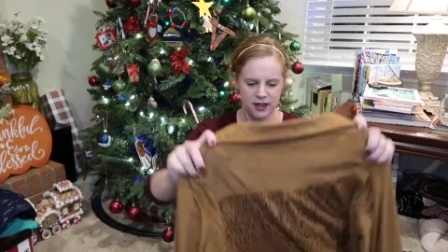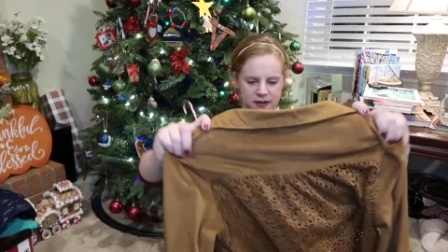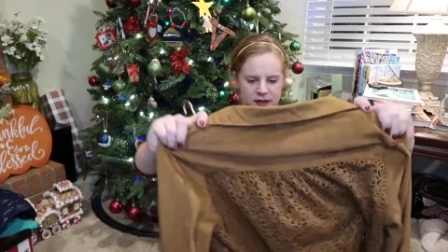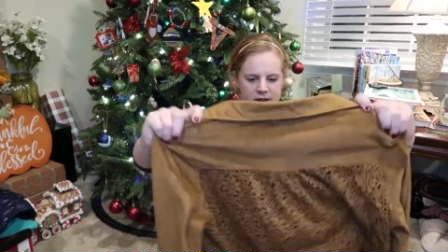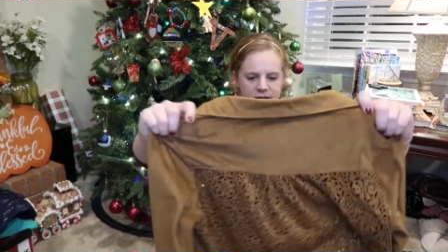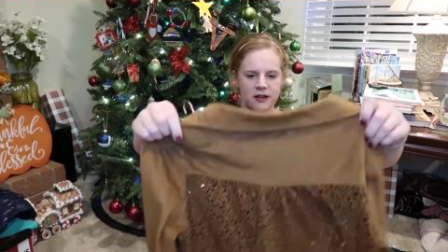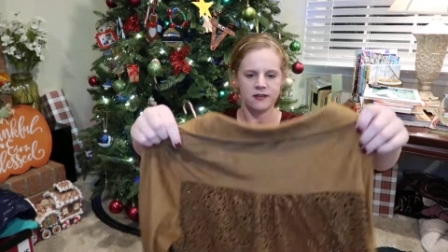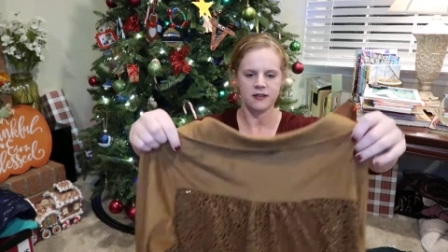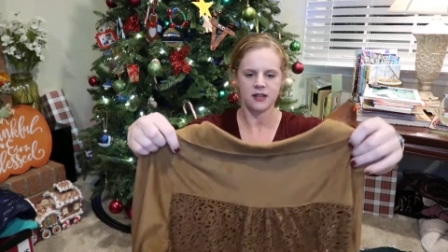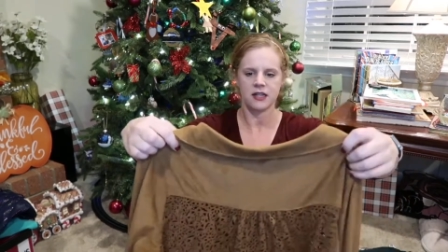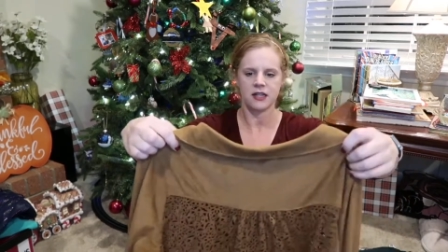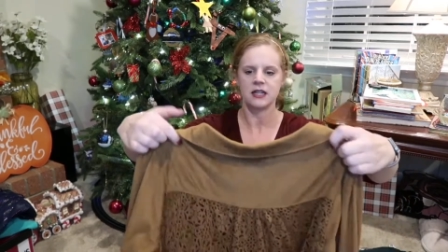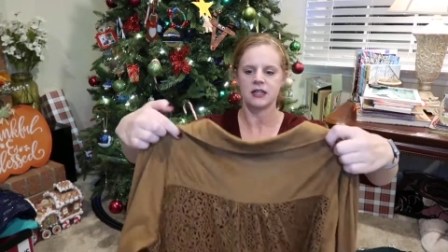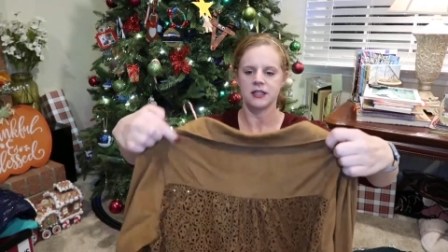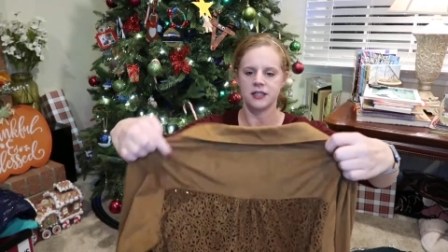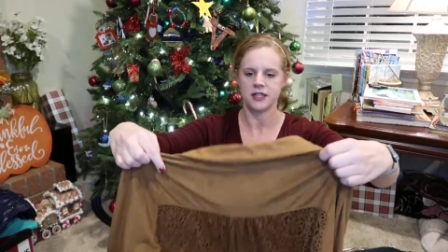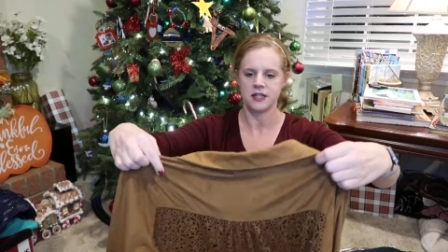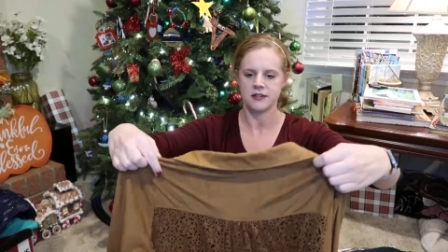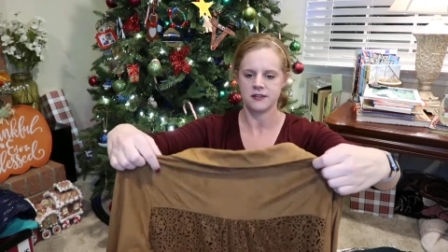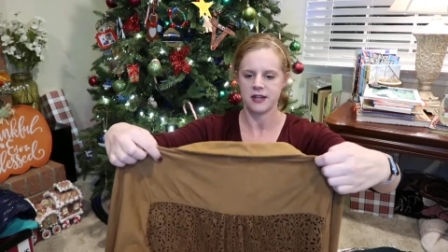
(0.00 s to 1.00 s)
I think they did
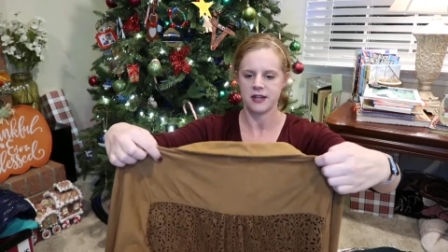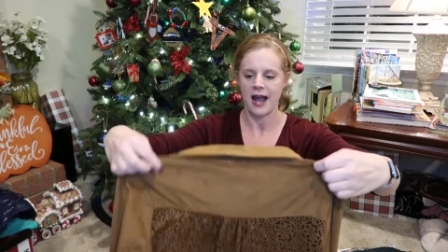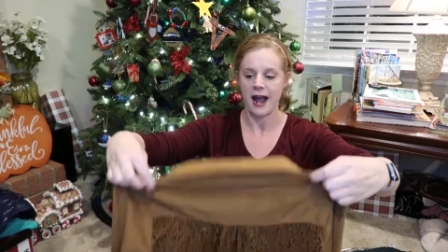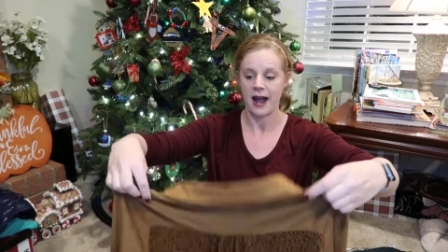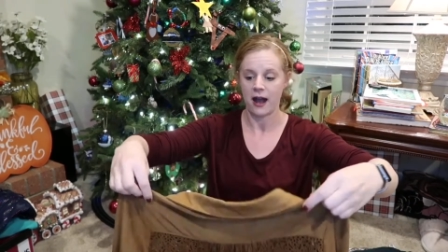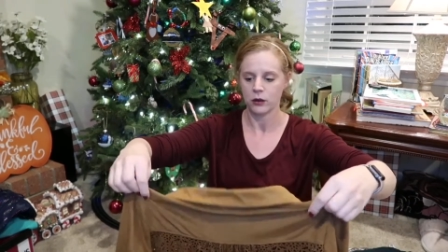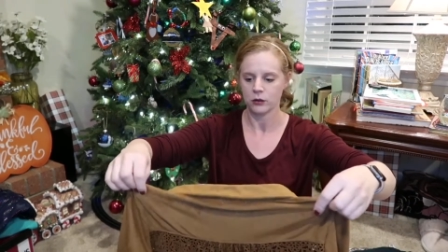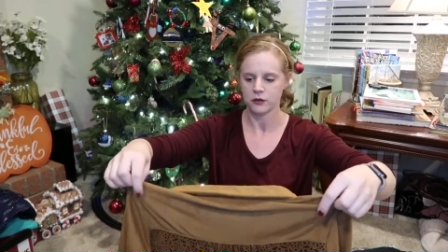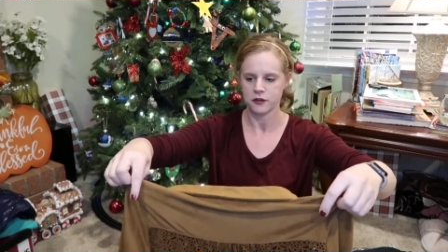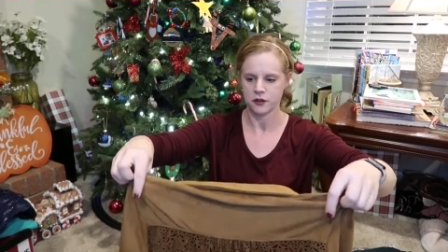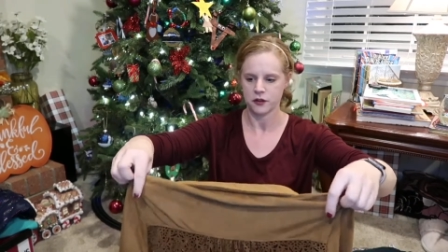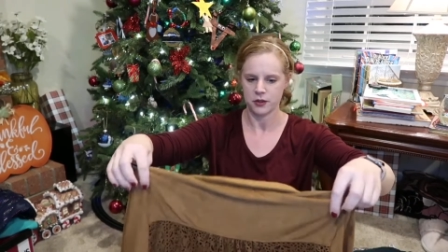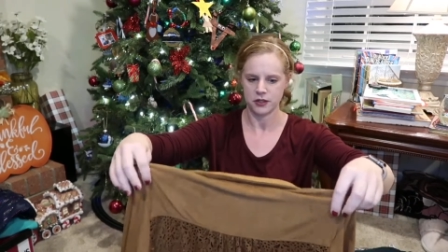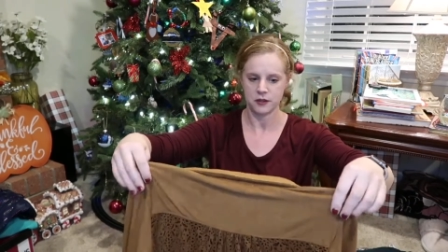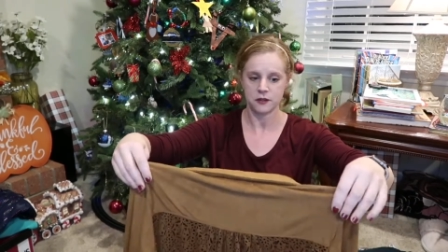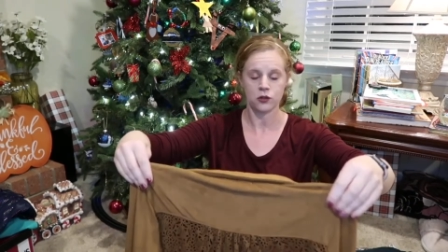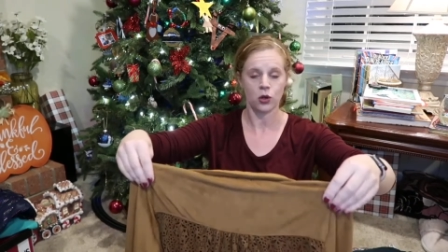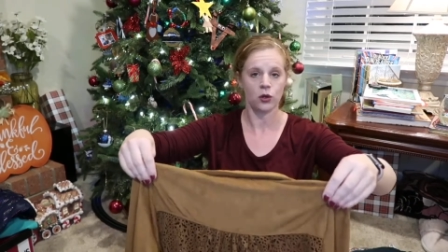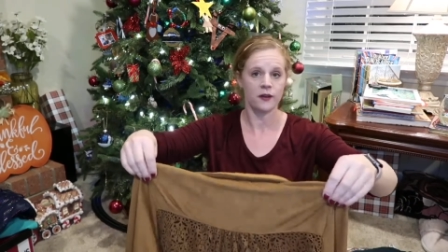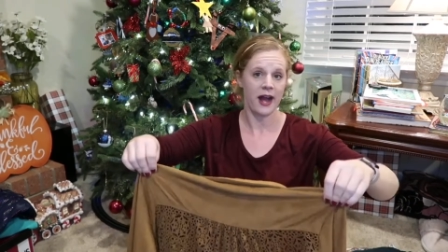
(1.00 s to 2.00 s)
clearance it out, so
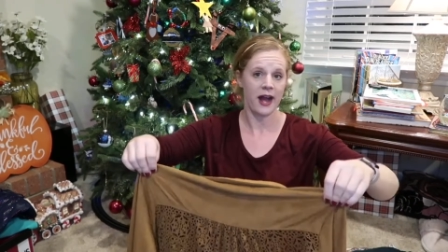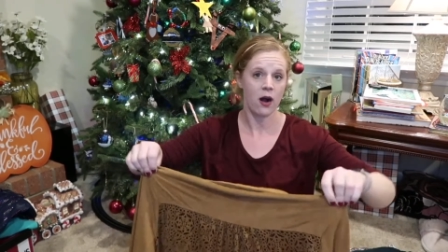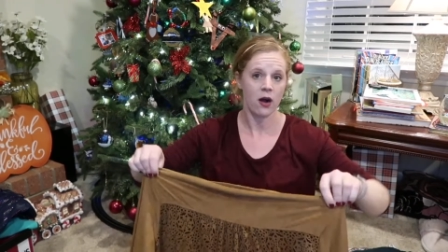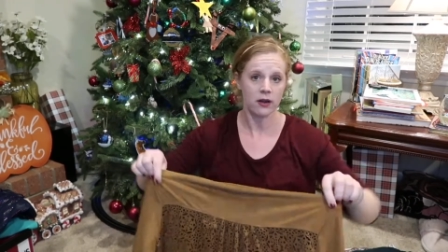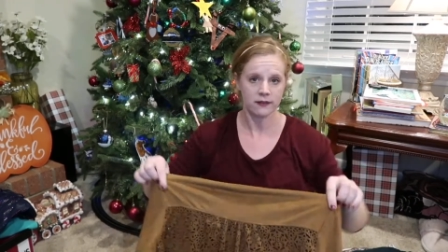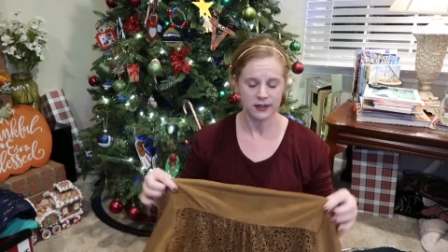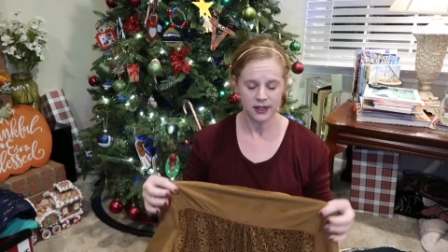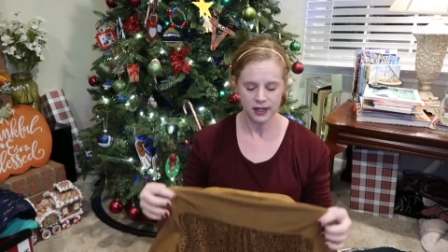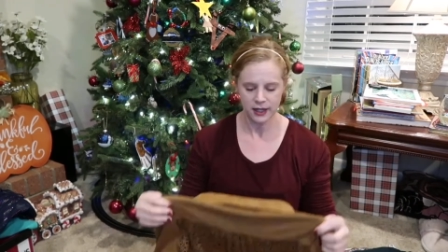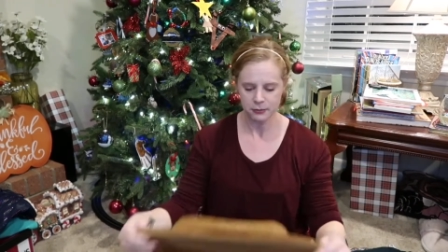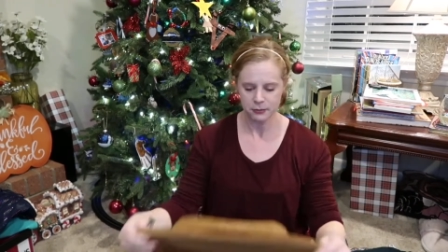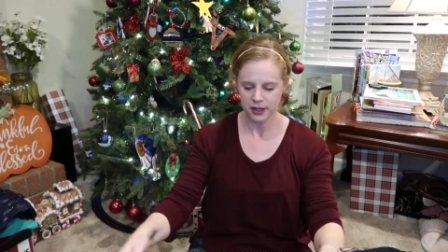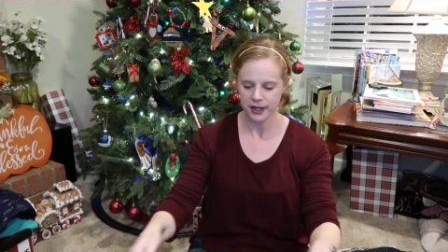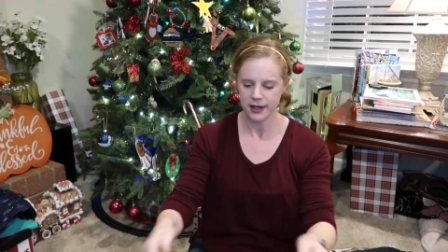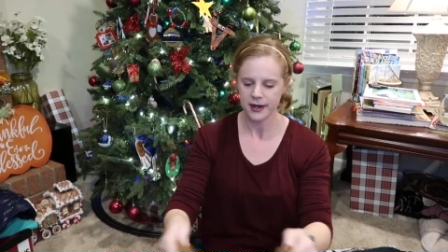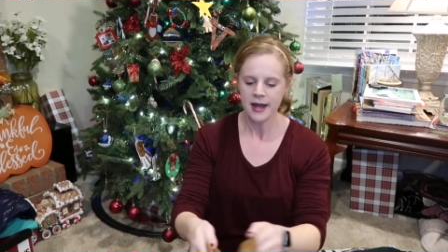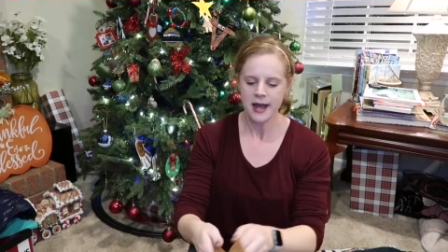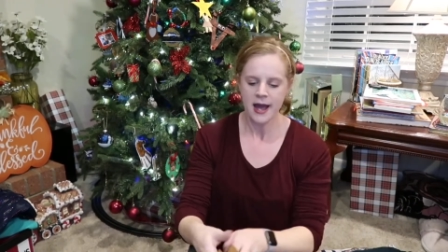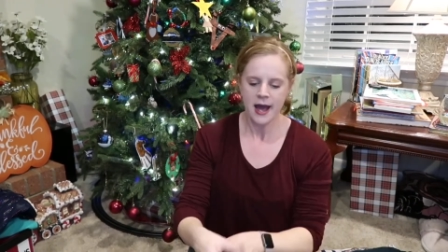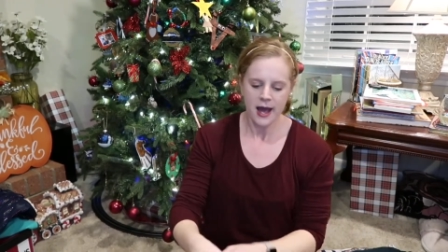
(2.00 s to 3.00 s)
it's sold out online, but